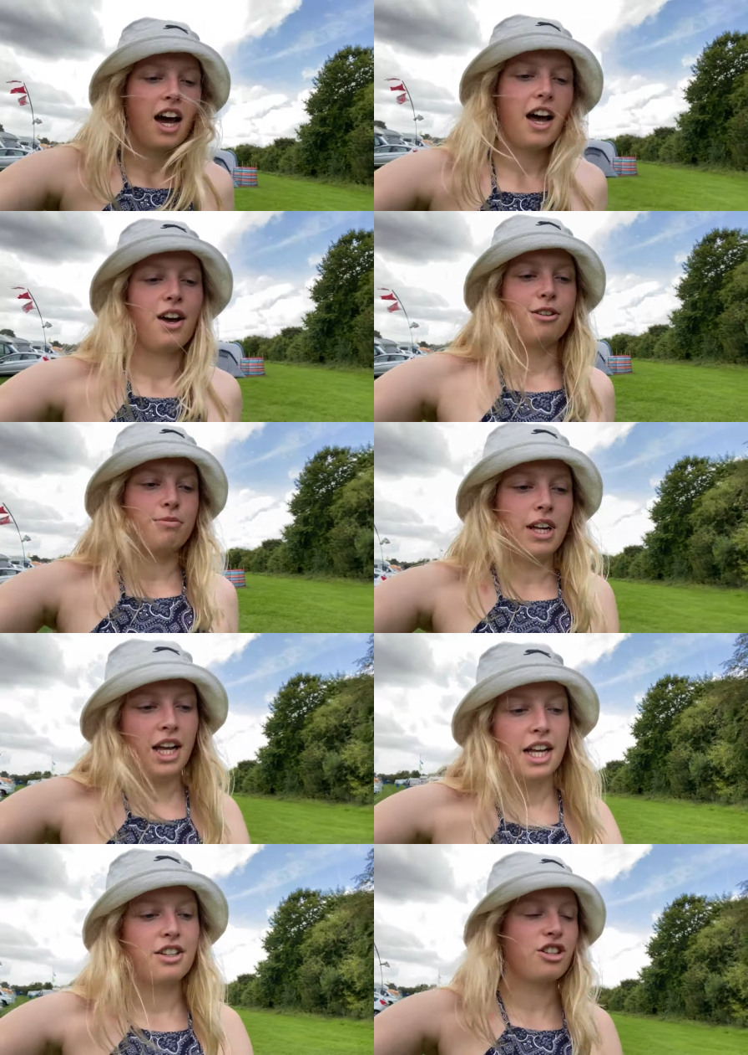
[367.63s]
Um,
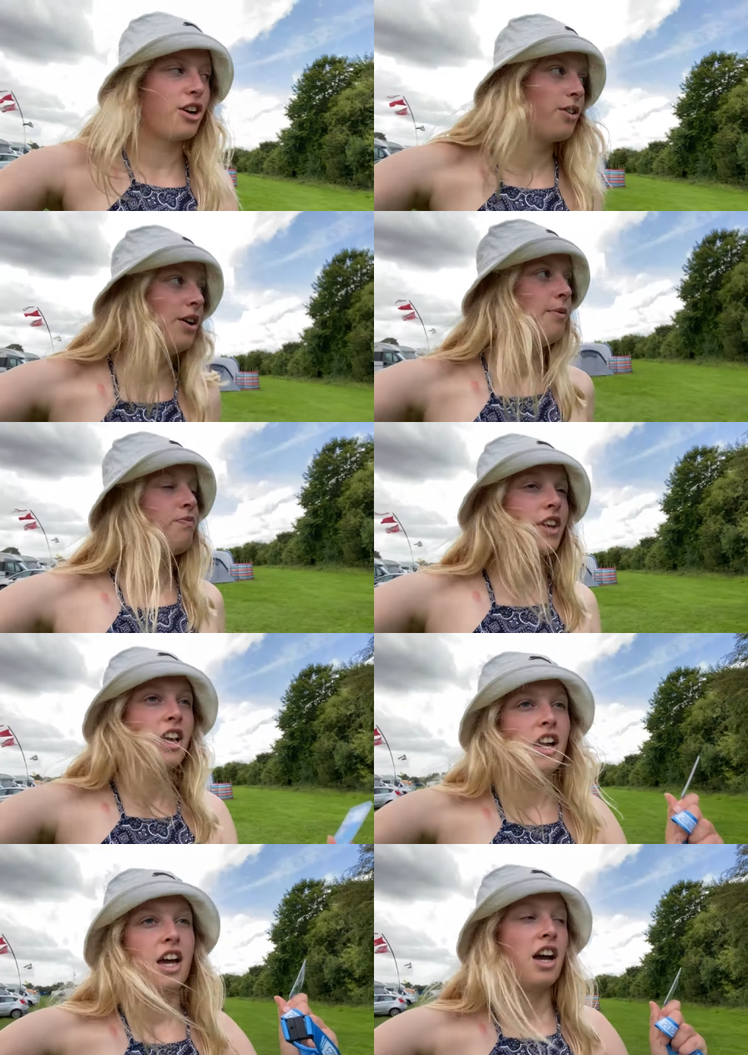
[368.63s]
so
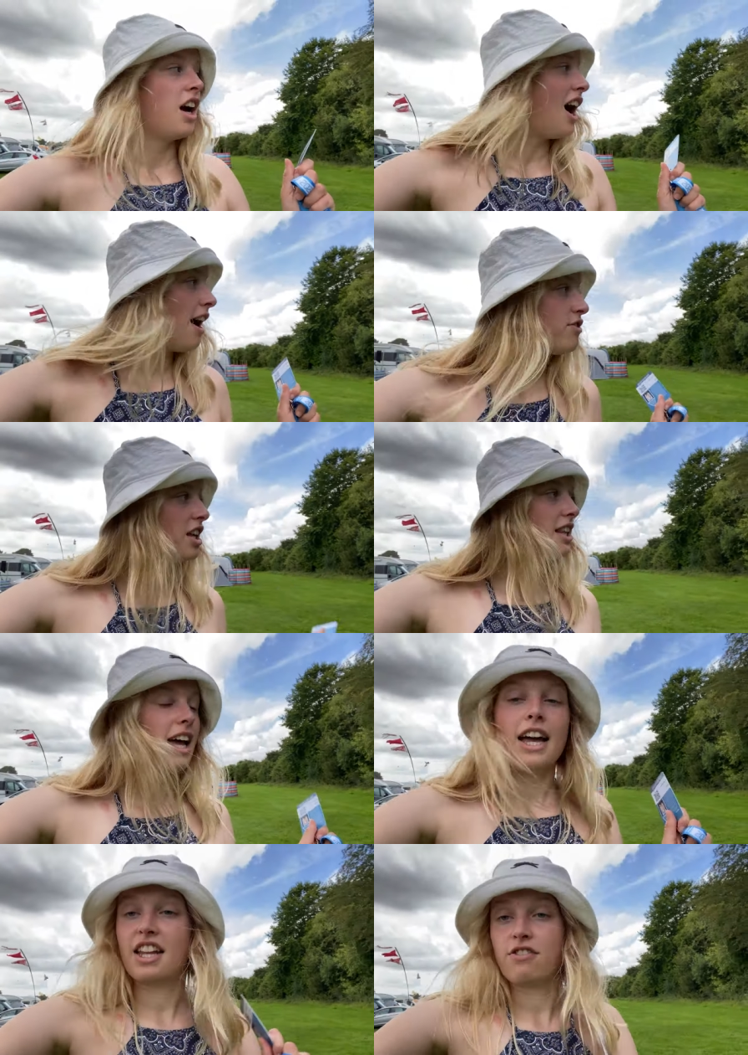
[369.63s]
I've done
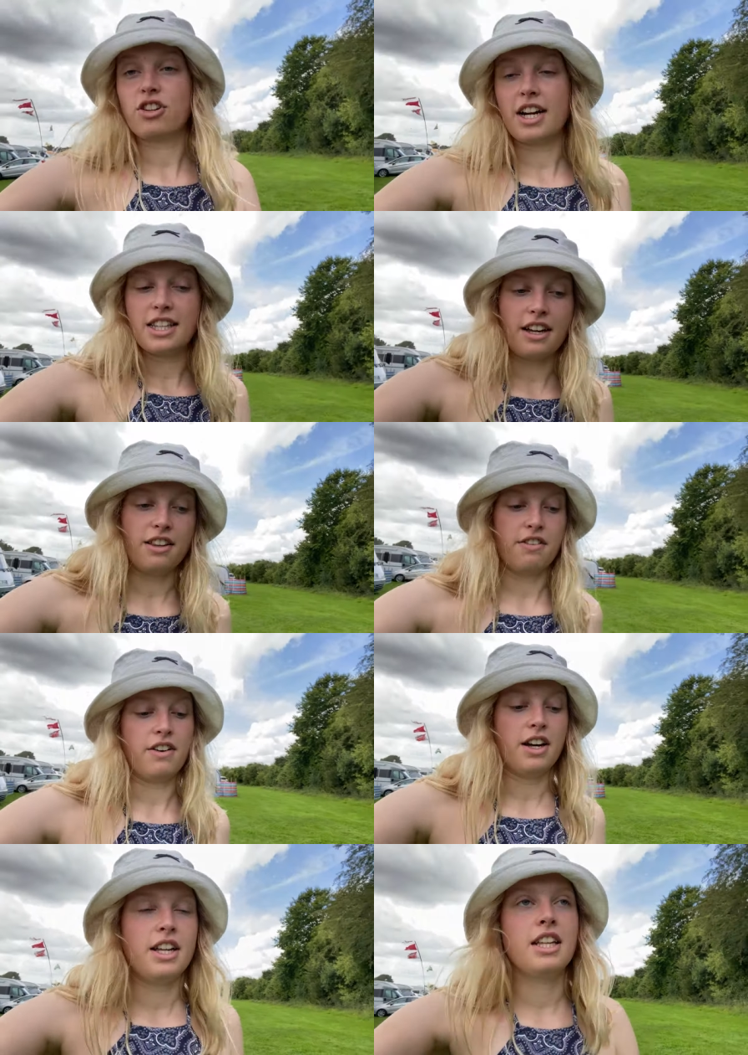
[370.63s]
that and I've tried that in the,
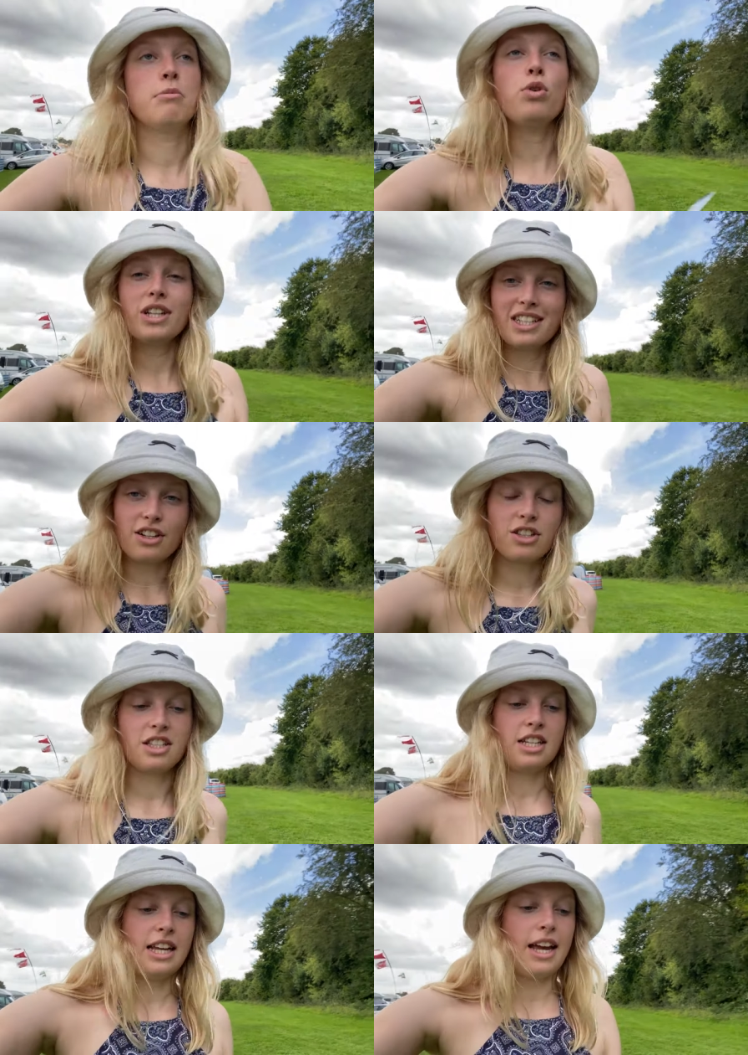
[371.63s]
for in the morning sessions
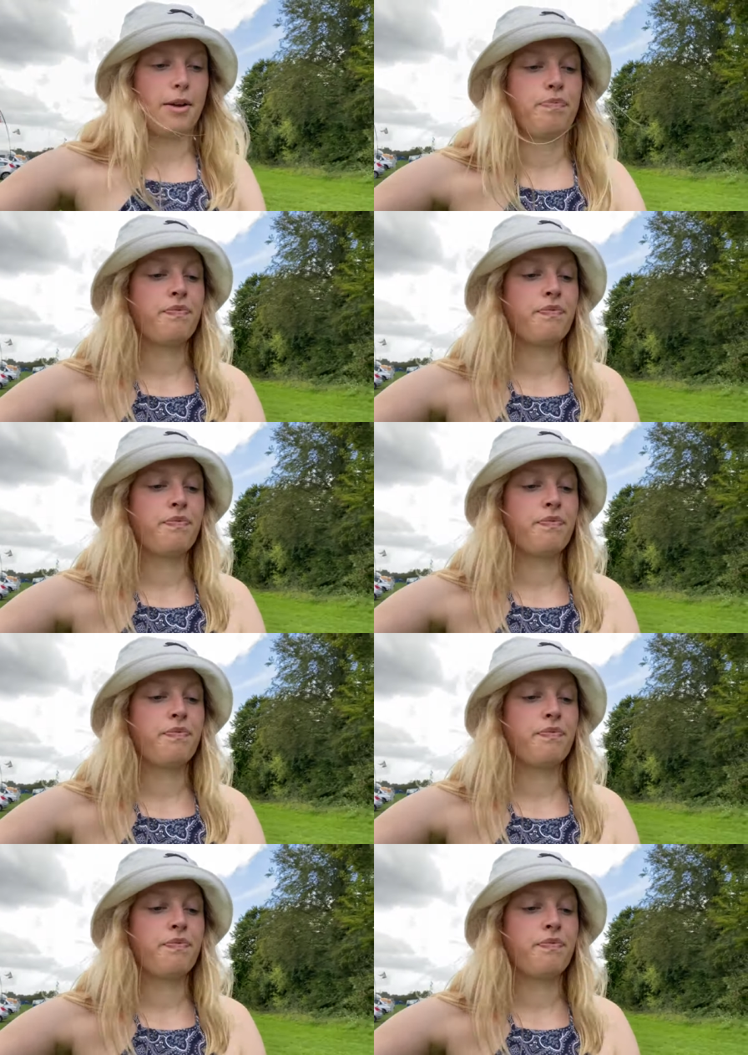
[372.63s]
today